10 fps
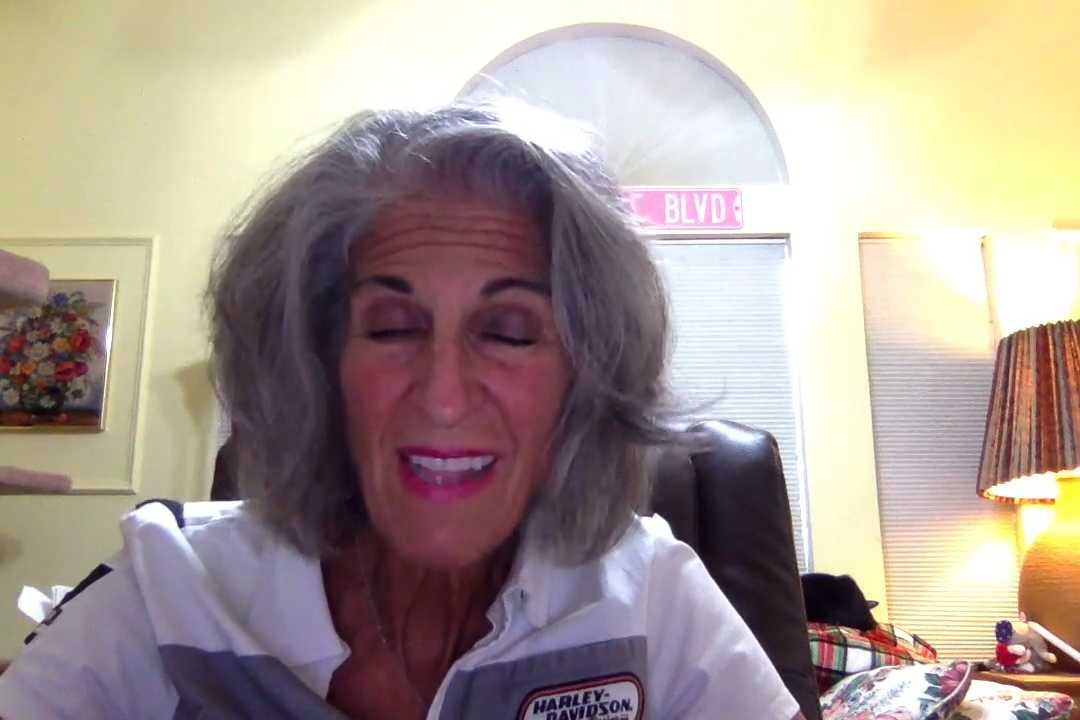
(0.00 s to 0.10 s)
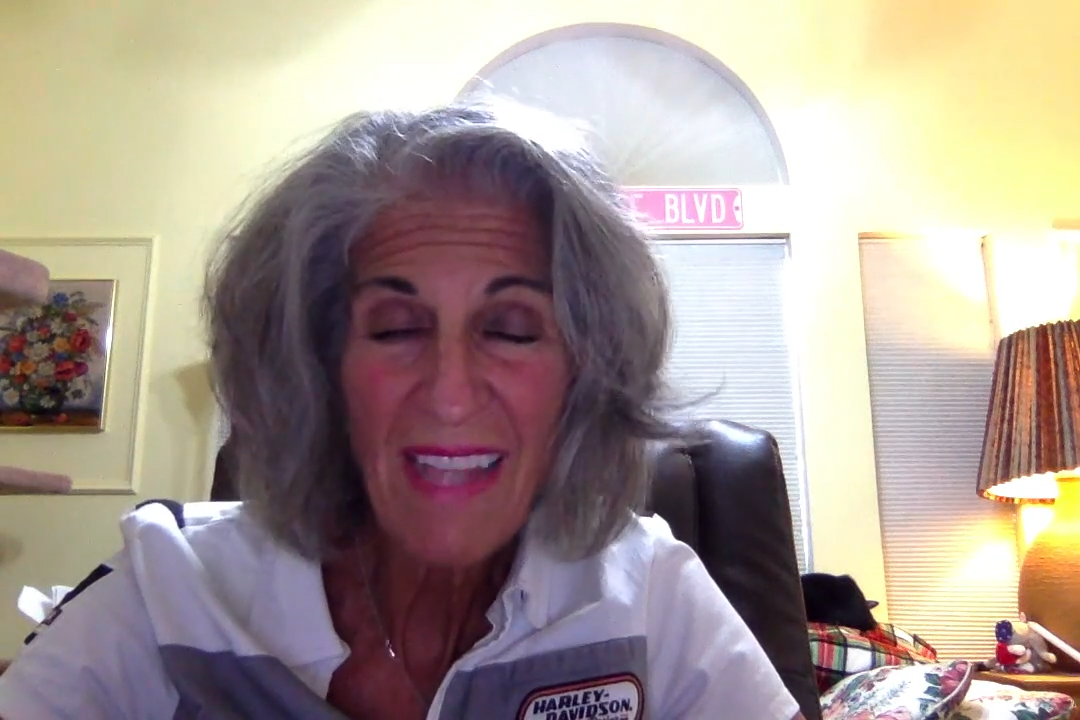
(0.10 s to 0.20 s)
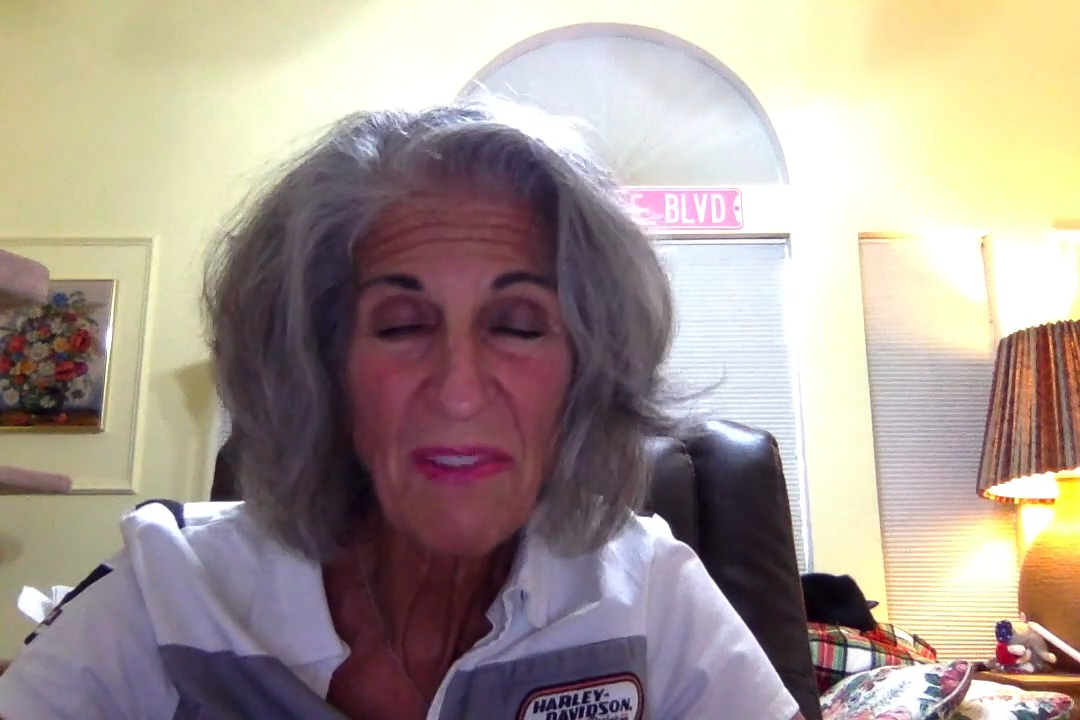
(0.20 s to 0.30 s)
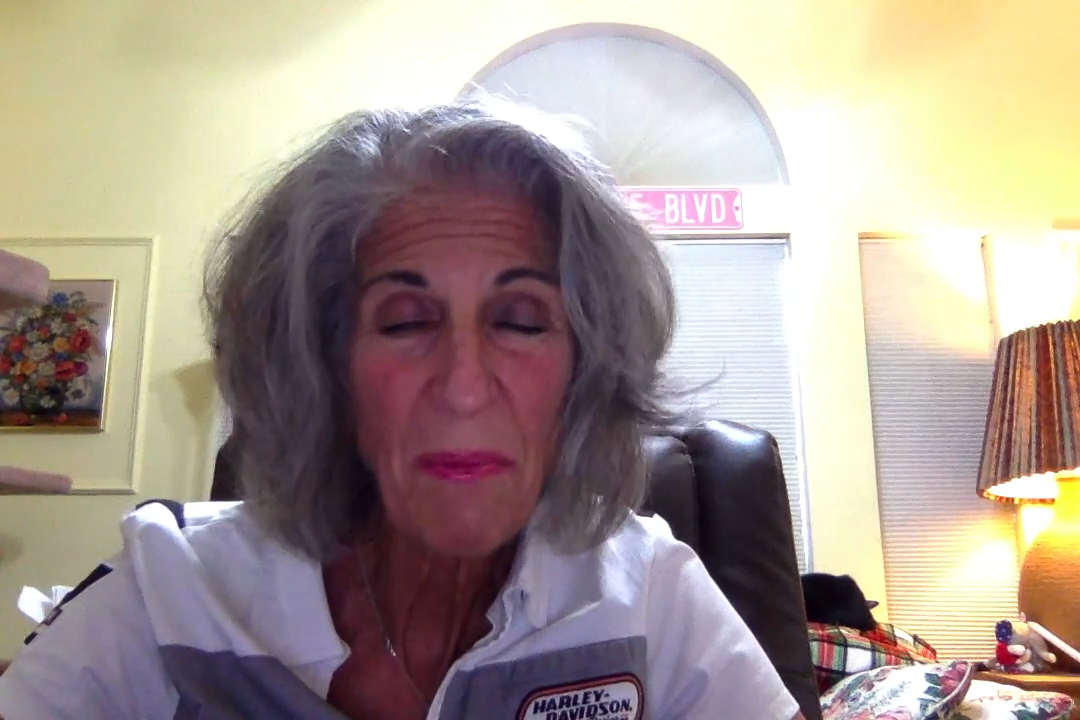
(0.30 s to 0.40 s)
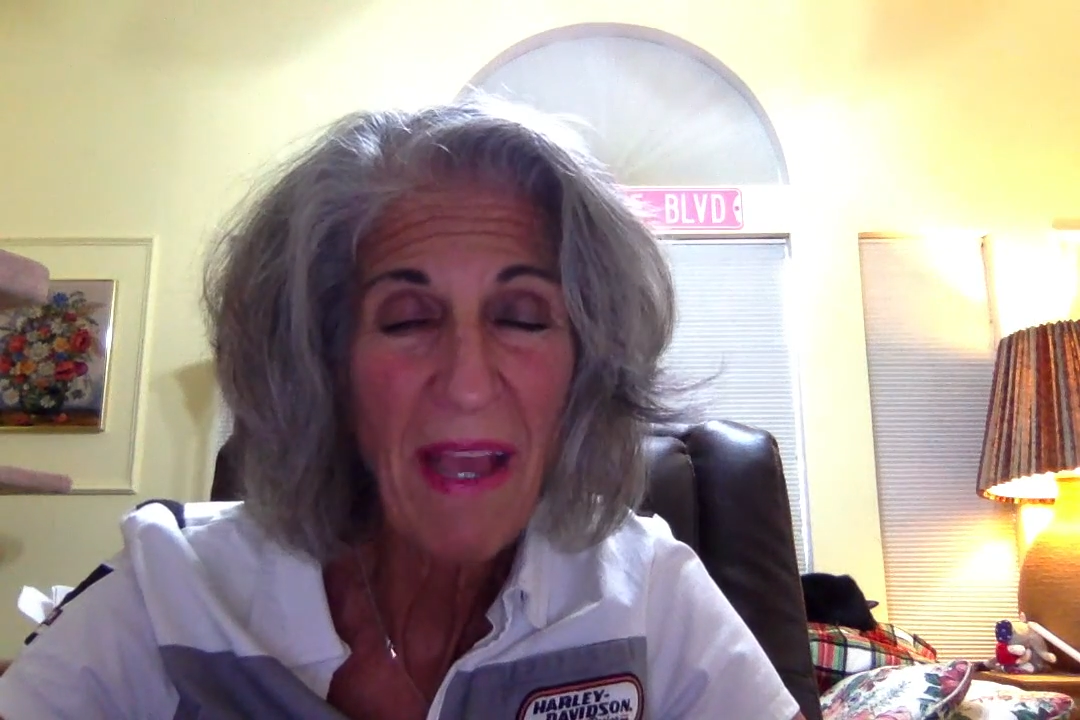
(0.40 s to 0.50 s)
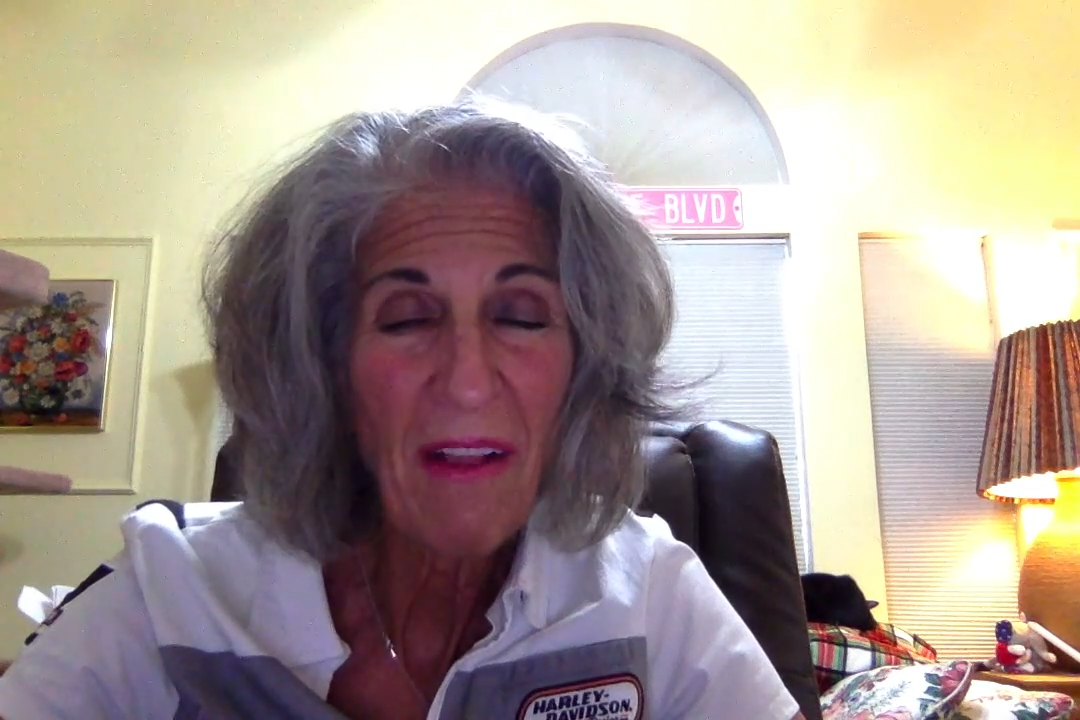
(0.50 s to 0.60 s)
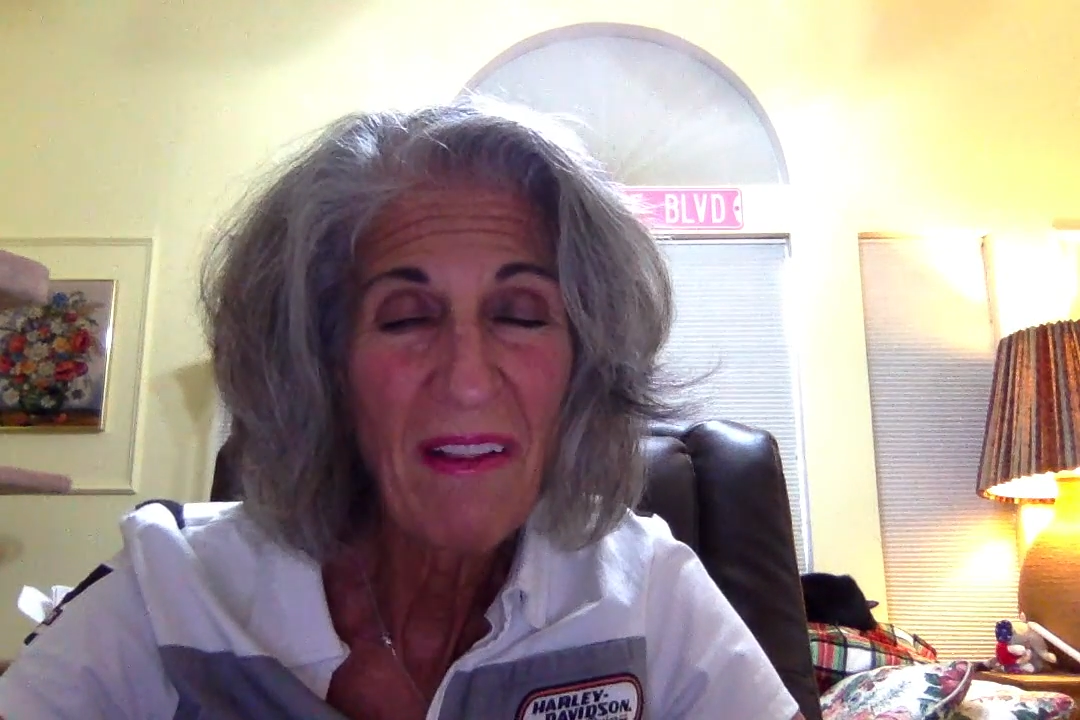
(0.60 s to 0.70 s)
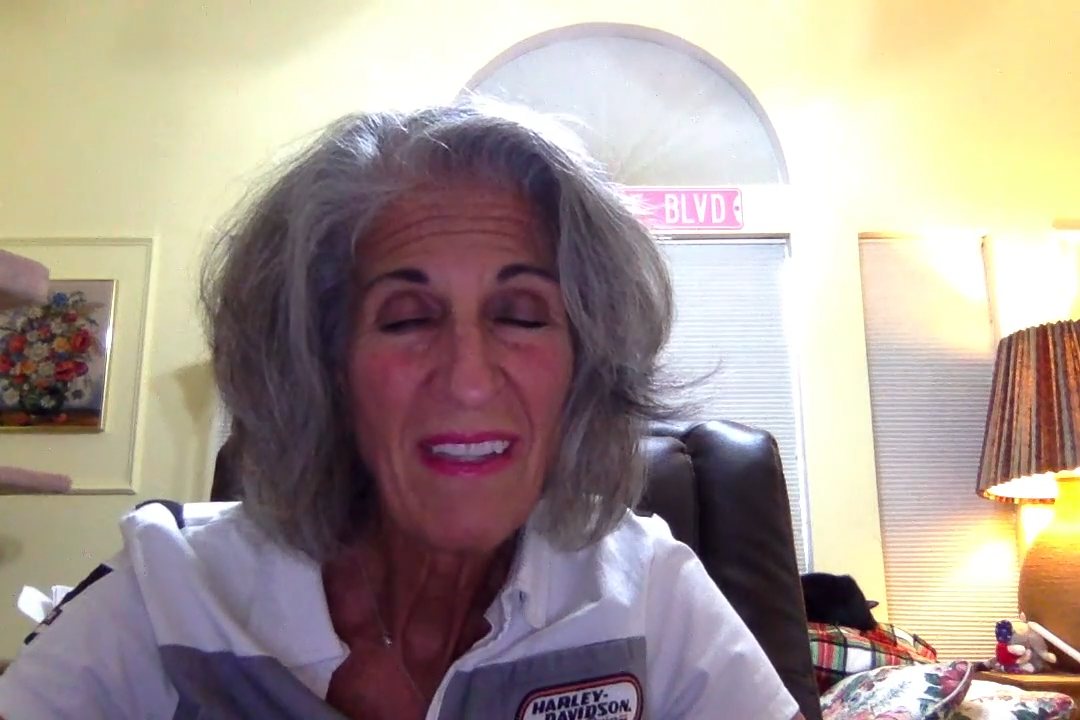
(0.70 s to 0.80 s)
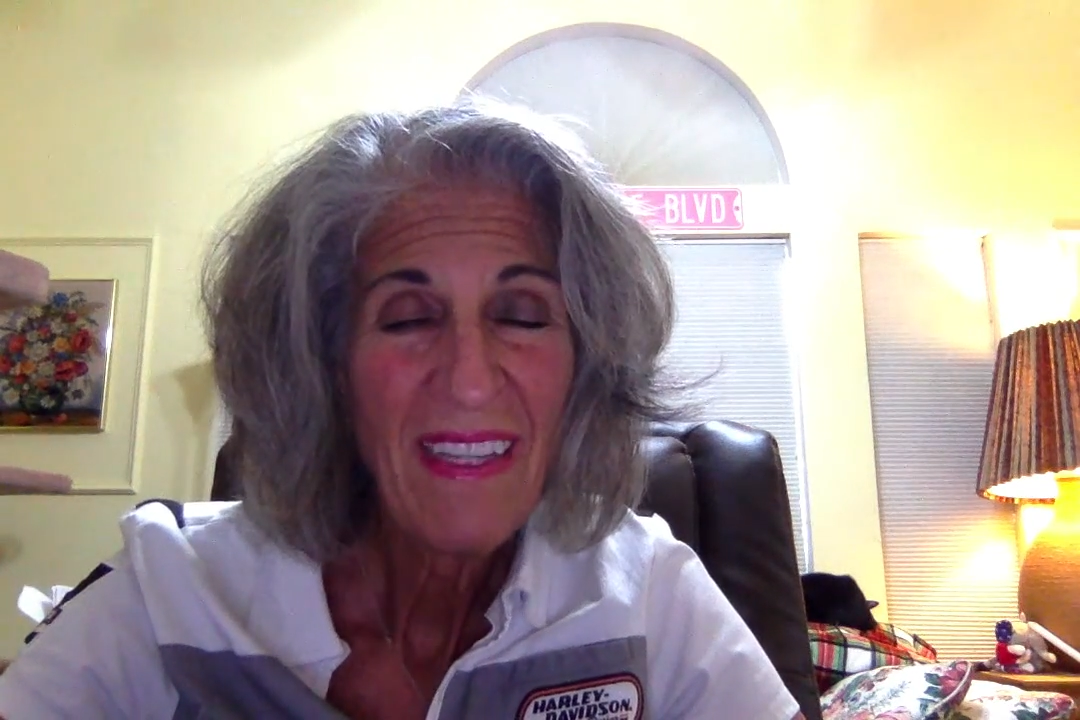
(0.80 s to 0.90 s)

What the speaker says: class well,